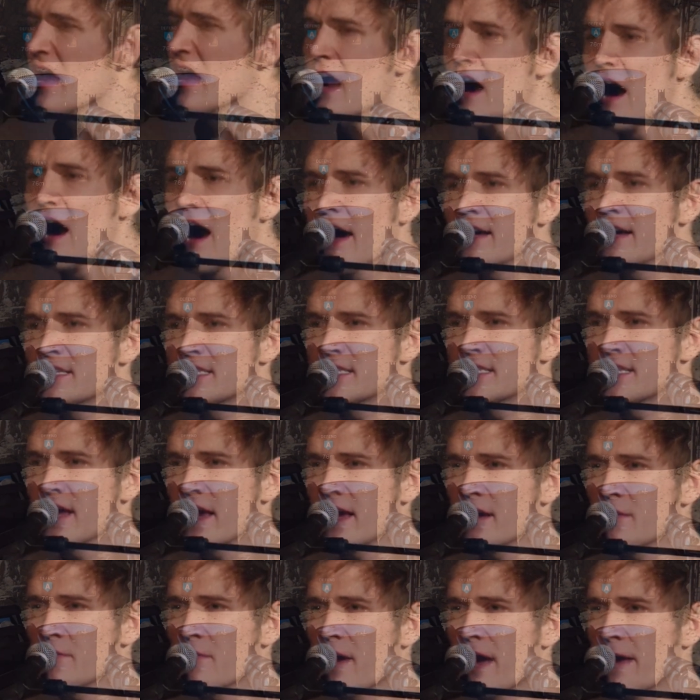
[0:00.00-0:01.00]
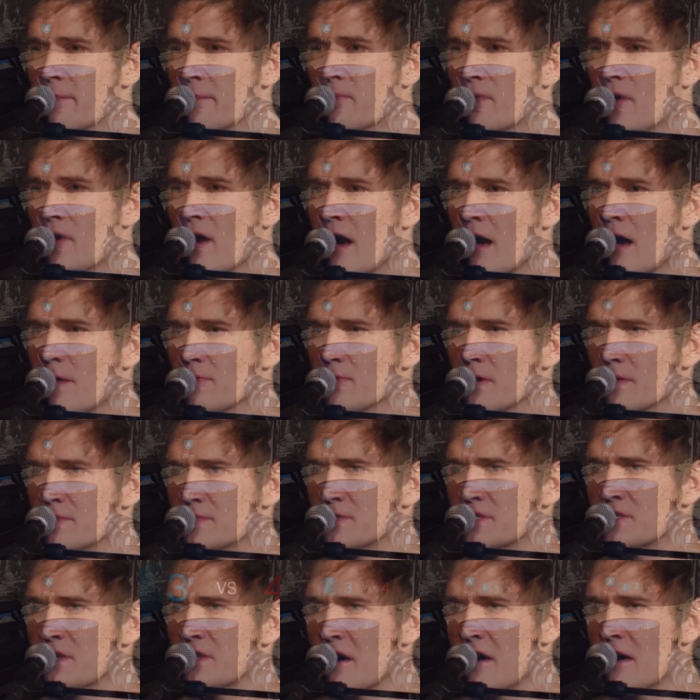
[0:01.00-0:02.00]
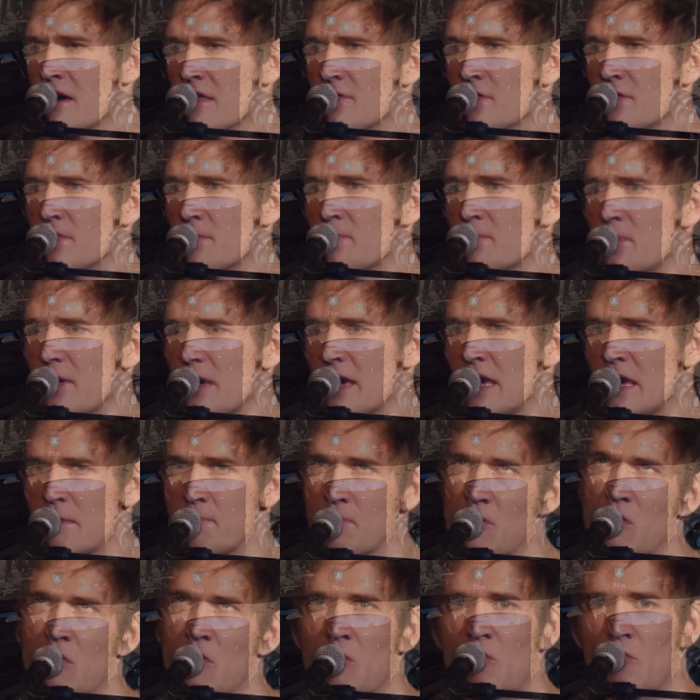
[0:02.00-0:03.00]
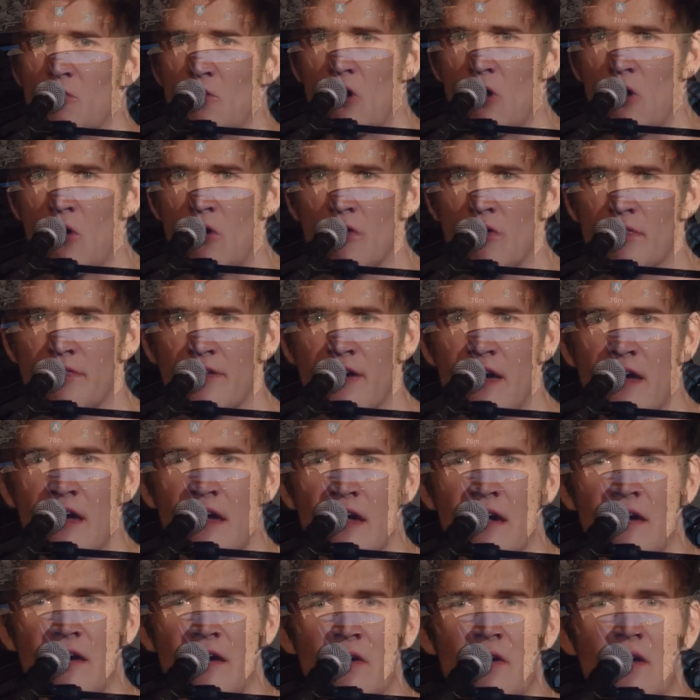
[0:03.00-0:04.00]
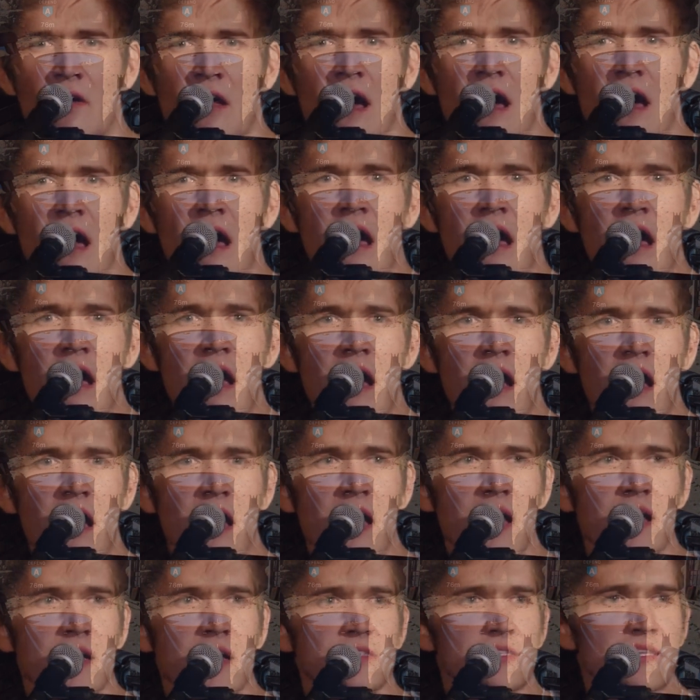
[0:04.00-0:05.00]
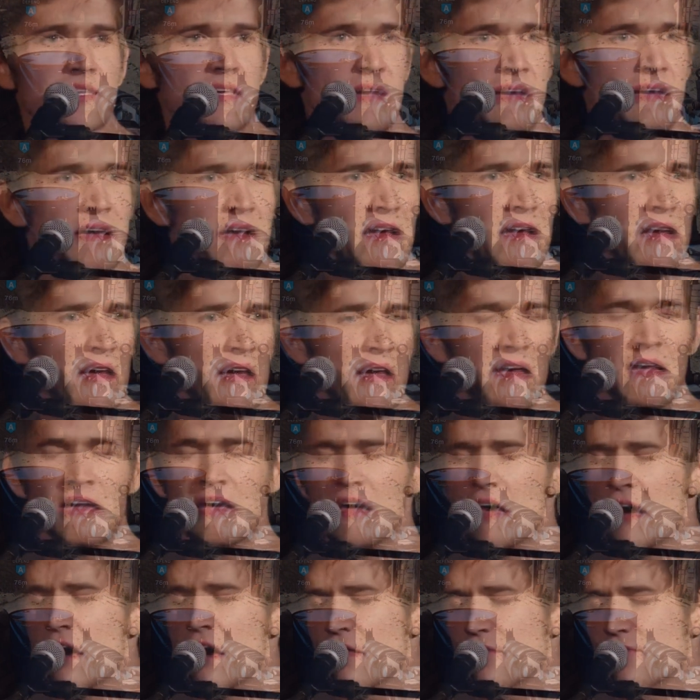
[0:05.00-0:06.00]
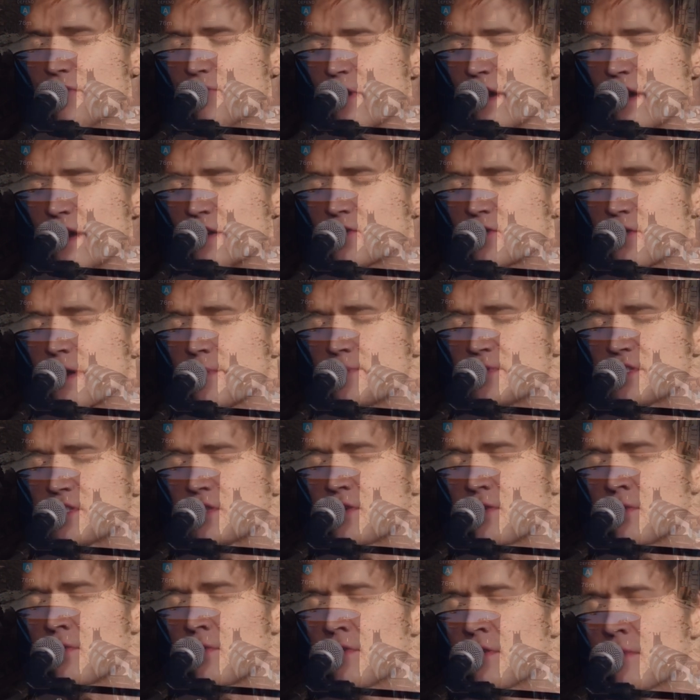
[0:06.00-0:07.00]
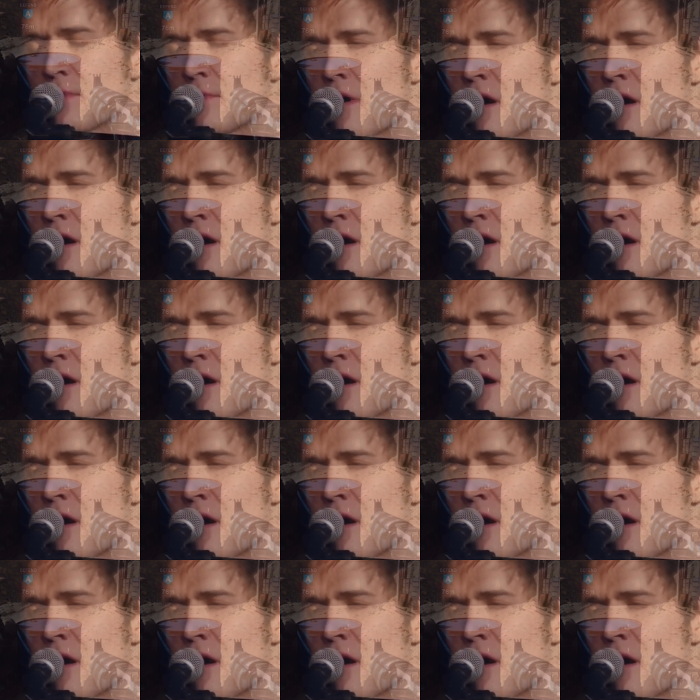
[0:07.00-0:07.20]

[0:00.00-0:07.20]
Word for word: I state my problems, other people roll their eyes. Three trips to the